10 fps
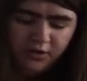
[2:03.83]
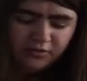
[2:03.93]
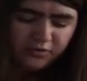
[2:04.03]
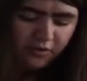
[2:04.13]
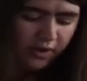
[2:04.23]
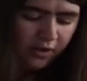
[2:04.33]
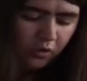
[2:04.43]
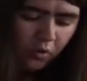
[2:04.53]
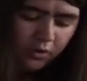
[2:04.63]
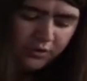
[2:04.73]
So
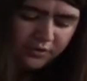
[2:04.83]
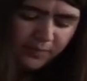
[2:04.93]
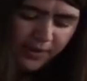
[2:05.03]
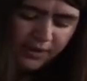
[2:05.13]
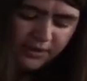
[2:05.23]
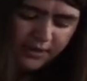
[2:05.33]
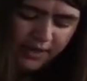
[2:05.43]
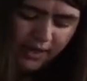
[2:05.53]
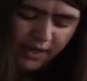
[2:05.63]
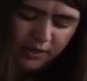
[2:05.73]

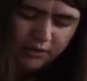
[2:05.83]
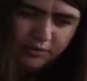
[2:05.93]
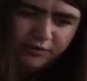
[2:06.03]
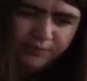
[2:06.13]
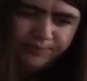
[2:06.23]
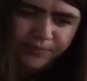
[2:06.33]
corresponding angles